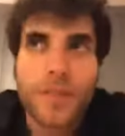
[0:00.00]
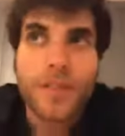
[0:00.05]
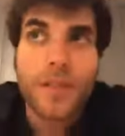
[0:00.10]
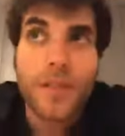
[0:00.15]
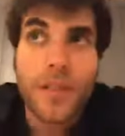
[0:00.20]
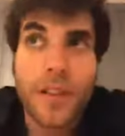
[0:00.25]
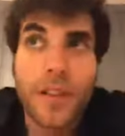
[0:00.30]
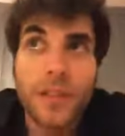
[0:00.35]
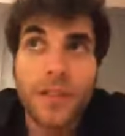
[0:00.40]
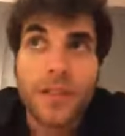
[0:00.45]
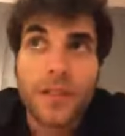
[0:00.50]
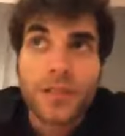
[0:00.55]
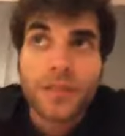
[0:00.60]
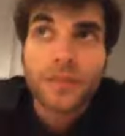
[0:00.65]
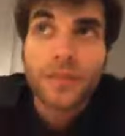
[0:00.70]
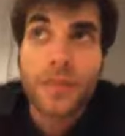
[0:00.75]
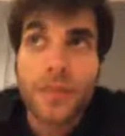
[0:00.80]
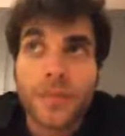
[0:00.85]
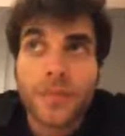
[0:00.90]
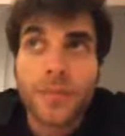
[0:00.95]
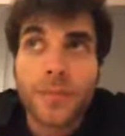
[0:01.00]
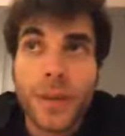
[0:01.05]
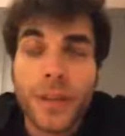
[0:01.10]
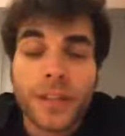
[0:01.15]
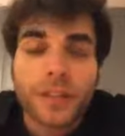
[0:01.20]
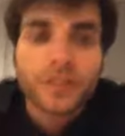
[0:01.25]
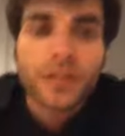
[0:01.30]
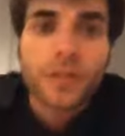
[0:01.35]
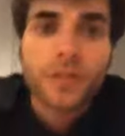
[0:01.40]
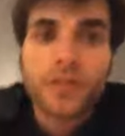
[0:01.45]
are being
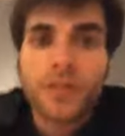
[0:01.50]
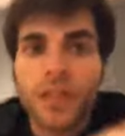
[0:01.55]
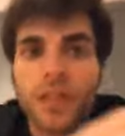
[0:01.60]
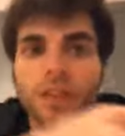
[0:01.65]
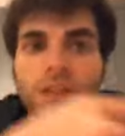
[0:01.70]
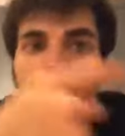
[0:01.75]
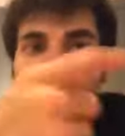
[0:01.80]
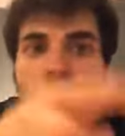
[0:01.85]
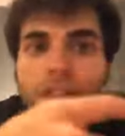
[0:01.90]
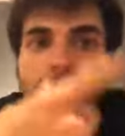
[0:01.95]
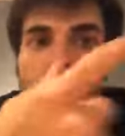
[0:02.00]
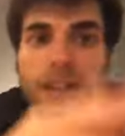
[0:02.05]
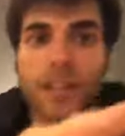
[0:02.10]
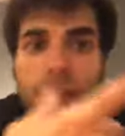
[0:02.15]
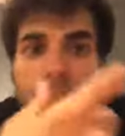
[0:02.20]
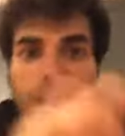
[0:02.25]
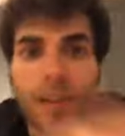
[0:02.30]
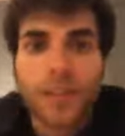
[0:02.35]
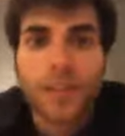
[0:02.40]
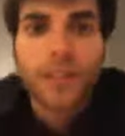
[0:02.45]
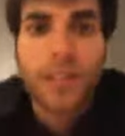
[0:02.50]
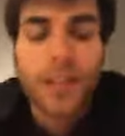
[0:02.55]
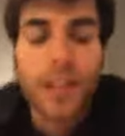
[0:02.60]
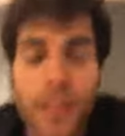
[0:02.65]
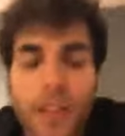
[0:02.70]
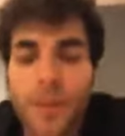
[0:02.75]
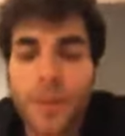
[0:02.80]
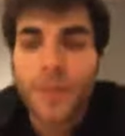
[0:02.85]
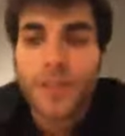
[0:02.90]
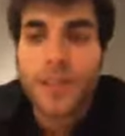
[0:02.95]
so slow to check like all the
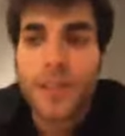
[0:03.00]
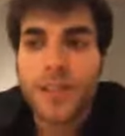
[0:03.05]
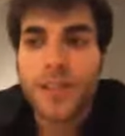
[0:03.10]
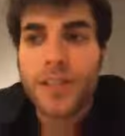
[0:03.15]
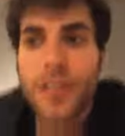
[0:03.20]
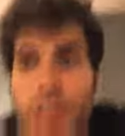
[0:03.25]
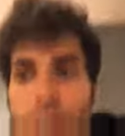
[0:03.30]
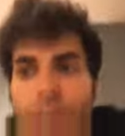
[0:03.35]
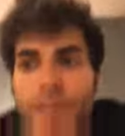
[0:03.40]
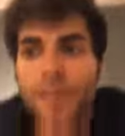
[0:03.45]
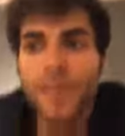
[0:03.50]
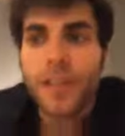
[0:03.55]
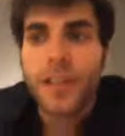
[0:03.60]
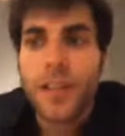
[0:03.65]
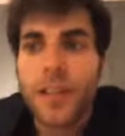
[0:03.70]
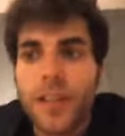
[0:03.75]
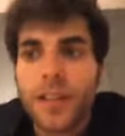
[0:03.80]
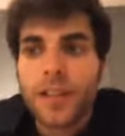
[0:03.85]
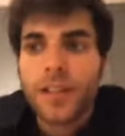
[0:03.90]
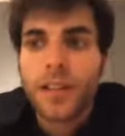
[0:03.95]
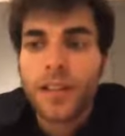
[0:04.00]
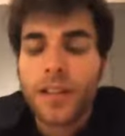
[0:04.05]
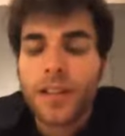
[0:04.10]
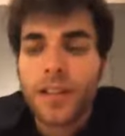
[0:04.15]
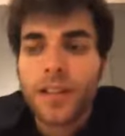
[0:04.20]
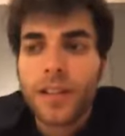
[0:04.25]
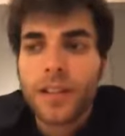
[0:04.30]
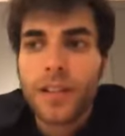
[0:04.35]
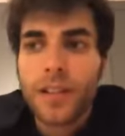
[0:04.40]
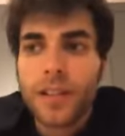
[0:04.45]
documents and stuff.
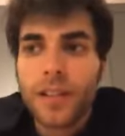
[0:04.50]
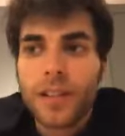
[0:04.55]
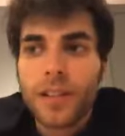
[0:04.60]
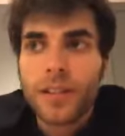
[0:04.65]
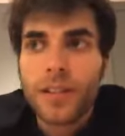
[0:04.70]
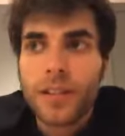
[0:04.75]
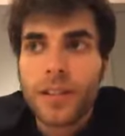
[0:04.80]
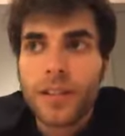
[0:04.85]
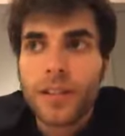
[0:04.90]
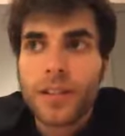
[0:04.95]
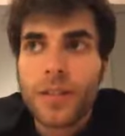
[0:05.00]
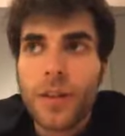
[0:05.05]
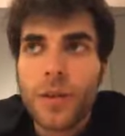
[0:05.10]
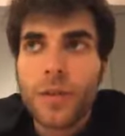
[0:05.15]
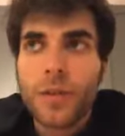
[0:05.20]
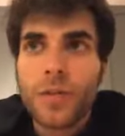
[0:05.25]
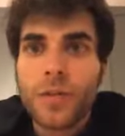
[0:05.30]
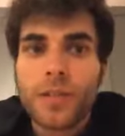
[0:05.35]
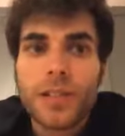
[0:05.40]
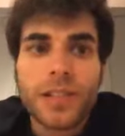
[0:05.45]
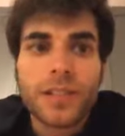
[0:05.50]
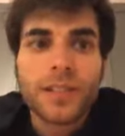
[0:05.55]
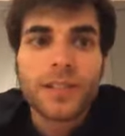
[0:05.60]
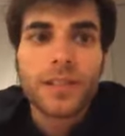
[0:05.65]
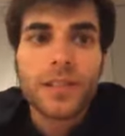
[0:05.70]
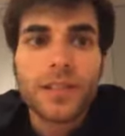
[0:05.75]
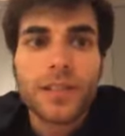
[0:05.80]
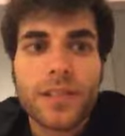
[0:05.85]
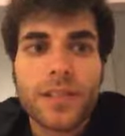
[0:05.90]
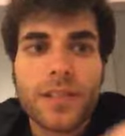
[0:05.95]
There's
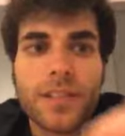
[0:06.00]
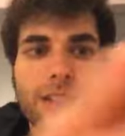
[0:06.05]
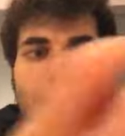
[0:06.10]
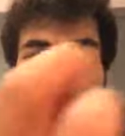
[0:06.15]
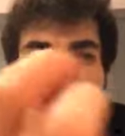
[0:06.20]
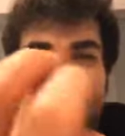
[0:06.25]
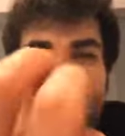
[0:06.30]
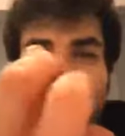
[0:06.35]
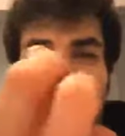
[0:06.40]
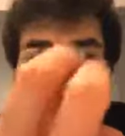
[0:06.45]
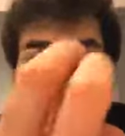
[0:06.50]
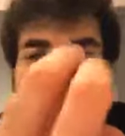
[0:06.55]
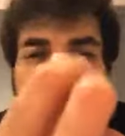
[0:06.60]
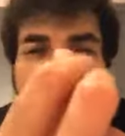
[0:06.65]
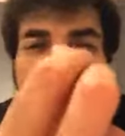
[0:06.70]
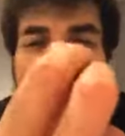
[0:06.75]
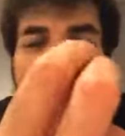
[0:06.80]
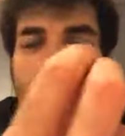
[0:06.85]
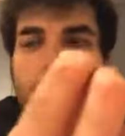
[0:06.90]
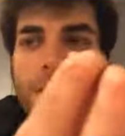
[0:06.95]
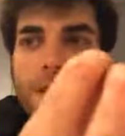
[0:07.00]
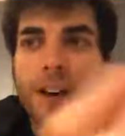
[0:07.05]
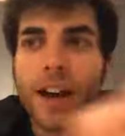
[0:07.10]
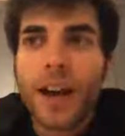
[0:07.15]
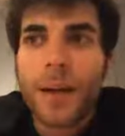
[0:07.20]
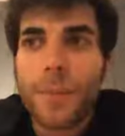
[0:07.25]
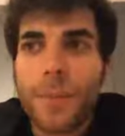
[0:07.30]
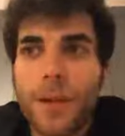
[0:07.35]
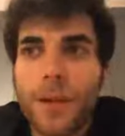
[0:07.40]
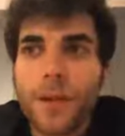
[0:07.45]
a money
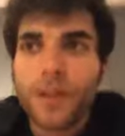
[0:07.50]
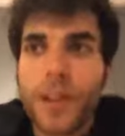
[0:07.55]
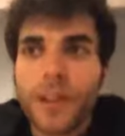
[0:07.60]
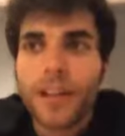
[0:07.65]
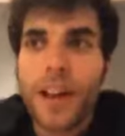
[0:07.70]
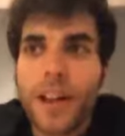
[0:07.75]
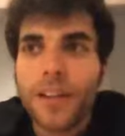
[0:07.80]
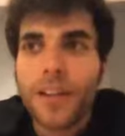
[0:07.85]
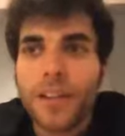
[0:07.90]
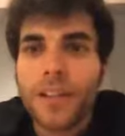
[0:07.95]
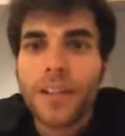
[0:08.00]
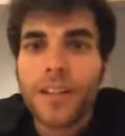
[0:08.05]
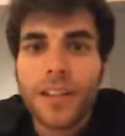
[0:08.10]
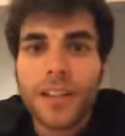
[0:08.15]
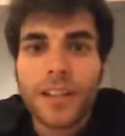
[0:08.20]
grab going on in the